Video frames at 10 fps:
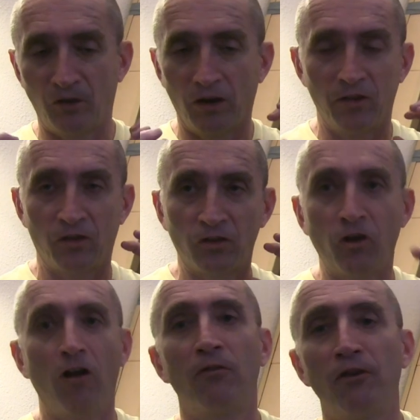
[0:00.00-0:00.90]
they've got a
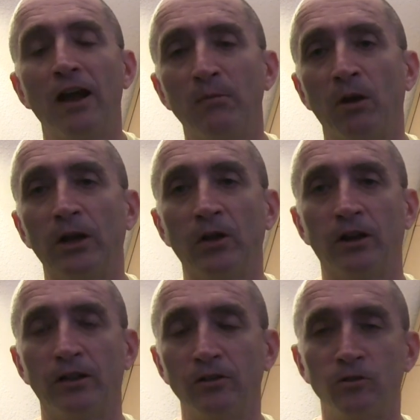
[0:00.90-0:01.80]
strong fan blowing
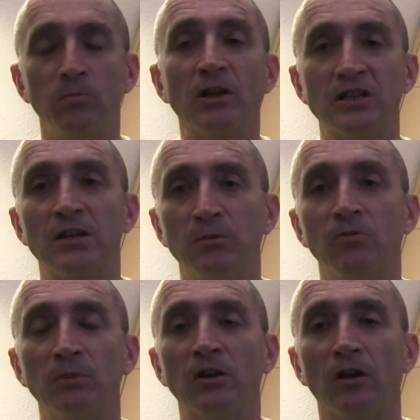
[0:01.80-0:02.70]
on it, there's too much air
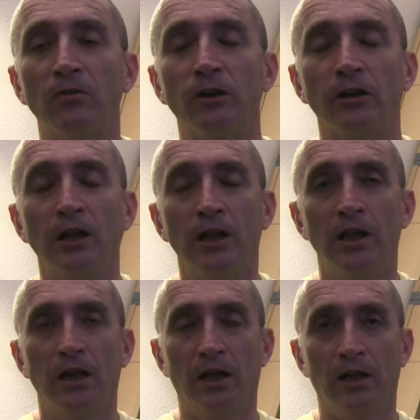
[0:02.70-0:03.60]
movement over it,
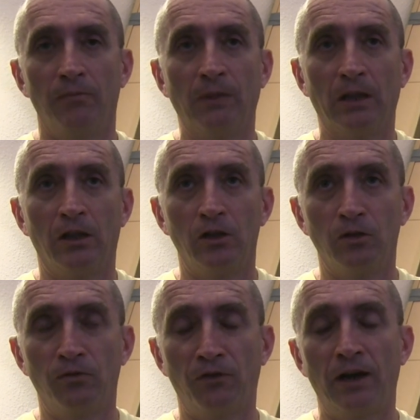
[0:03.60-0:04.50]
um,
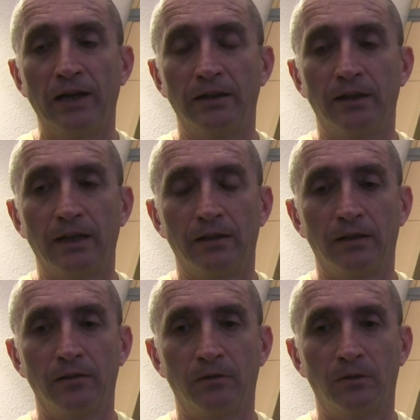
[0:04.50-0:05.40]
you'll find
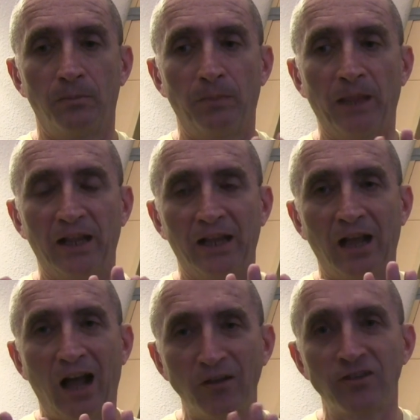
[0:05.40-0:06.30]
that the, the
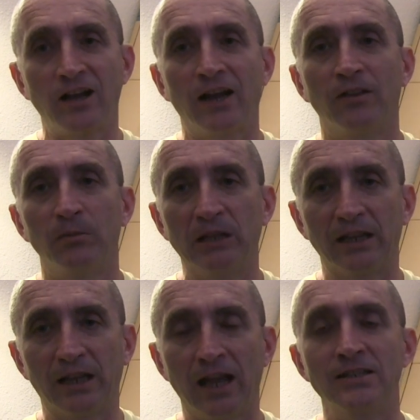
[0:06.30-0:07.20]
outside of the
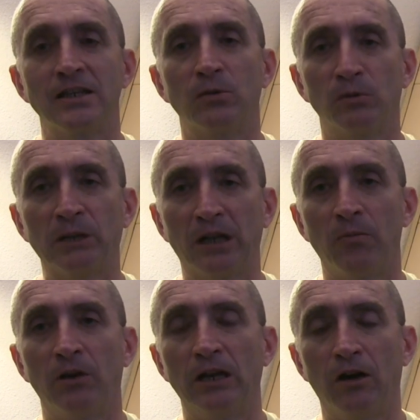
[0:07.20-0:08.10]
meat, the casing will
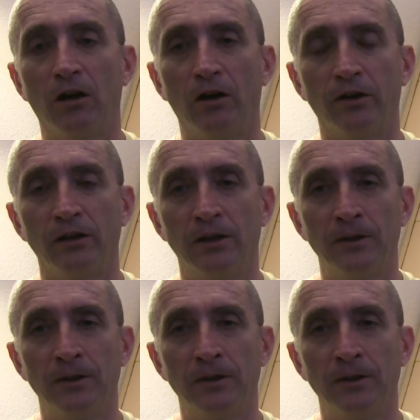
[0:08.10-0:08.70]
become really hard,